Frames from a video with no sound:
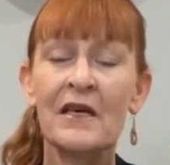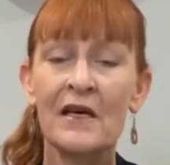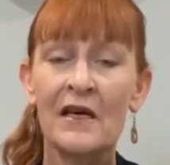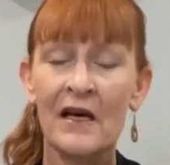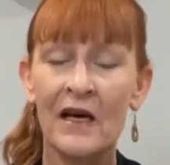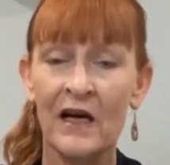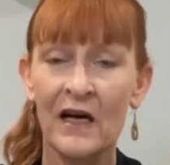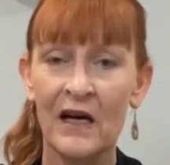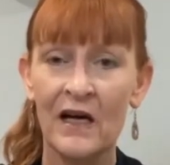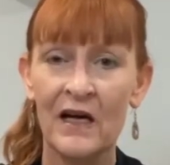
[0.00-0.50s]

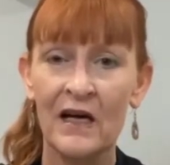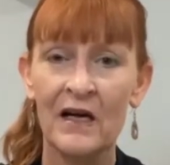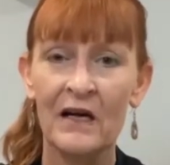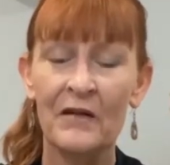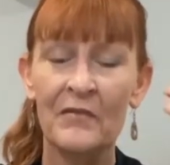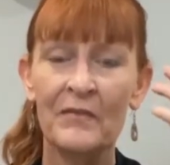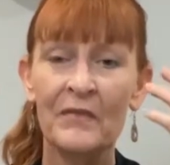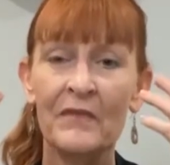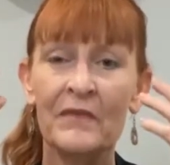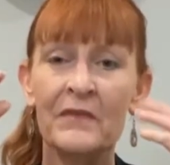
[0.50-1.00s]

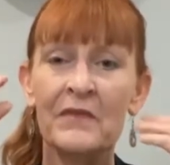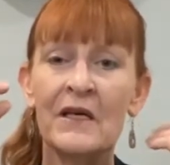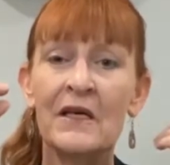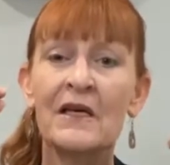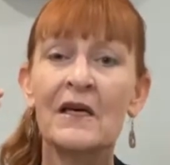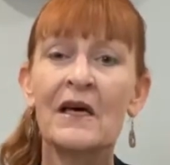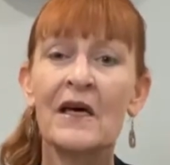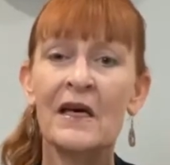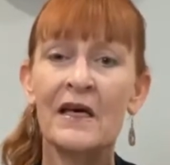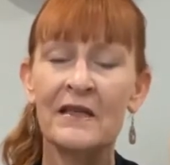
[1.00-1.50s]
hum,
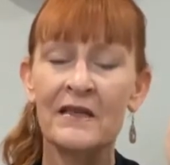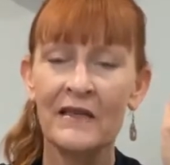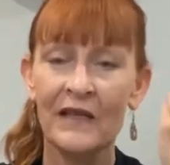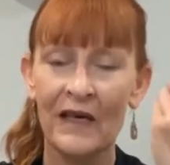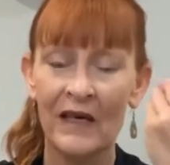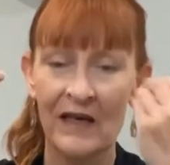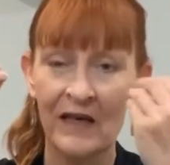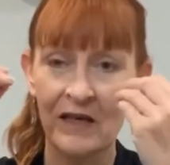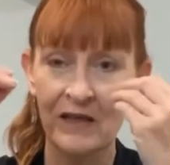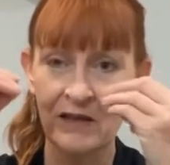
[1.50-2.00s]
and
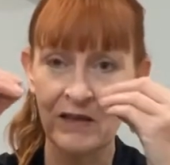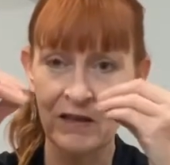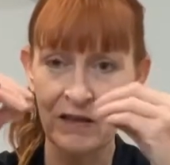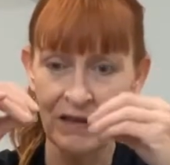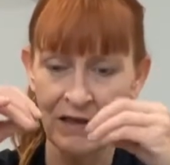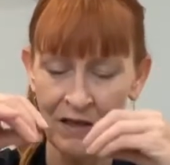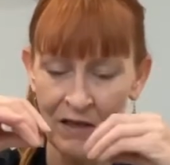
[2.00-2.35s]
then